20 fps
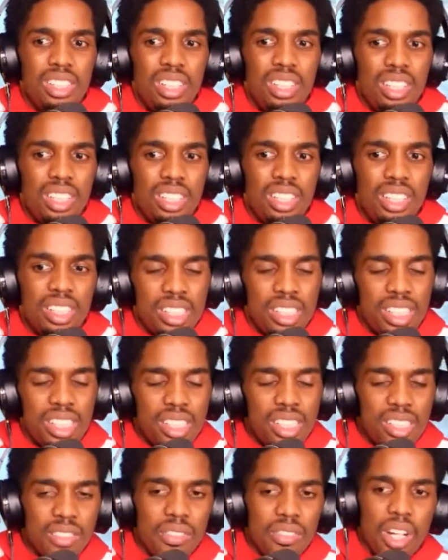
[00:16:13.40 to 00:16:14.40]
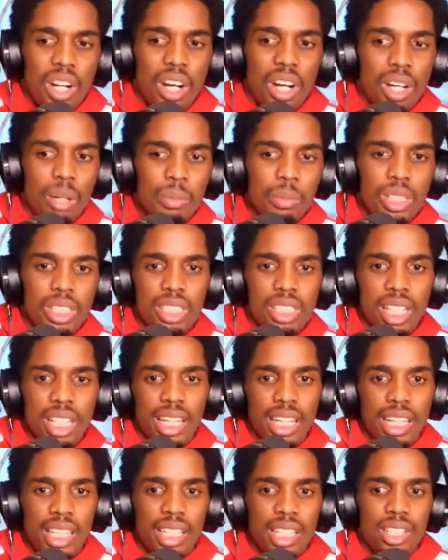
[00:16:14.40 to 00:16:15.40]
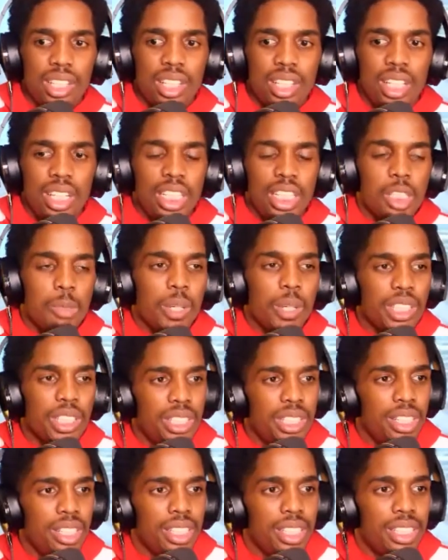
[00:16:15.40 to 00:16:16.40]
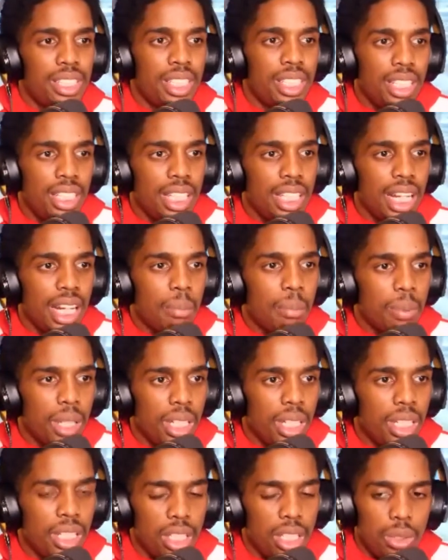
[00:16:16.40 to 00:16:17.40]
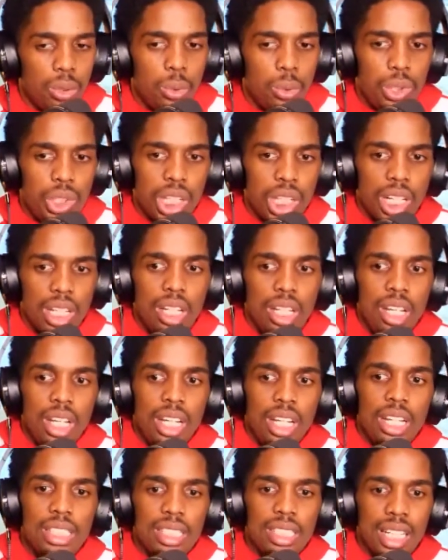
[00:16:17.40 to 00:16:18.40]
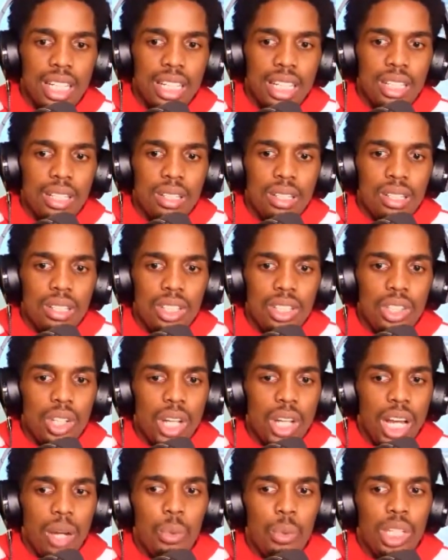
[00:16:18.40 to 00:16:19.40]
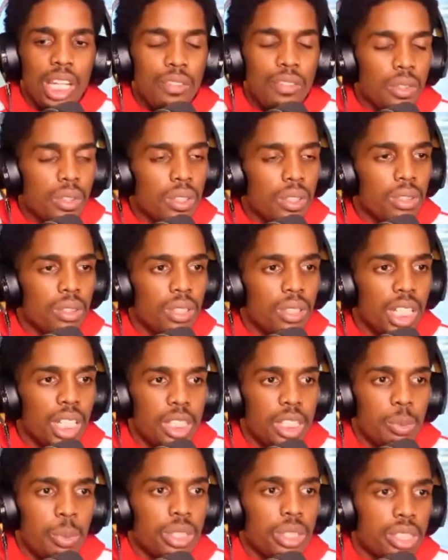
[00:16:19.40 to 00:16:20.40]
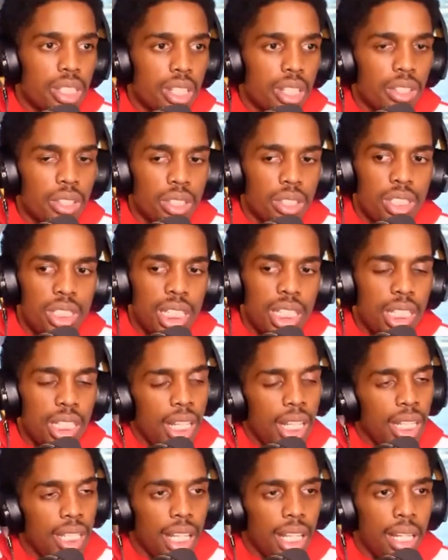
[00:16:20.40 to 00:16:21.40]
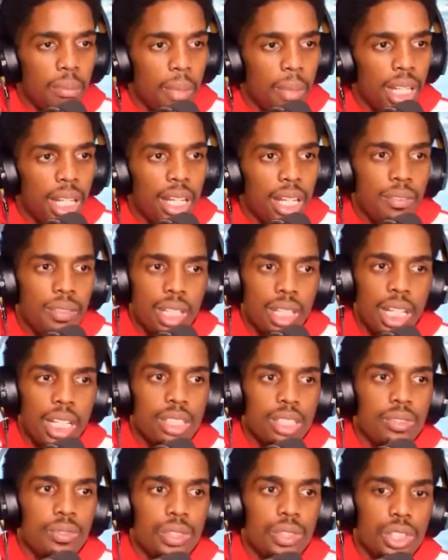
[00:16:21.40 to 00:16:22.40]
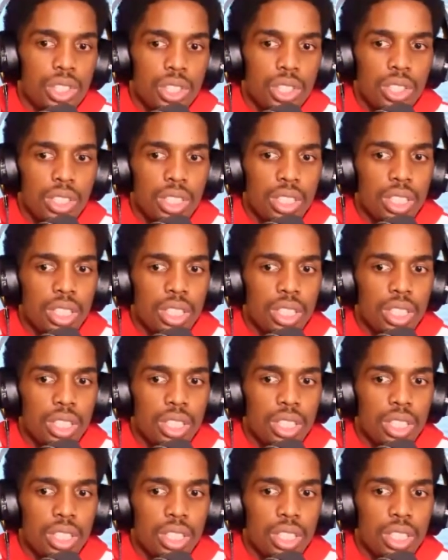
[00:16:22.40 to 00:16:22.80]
the sense of calmness. Like it, especially in the city that I played in, Ushak, it's like I will never experience another city like that in my life, and that's for certain.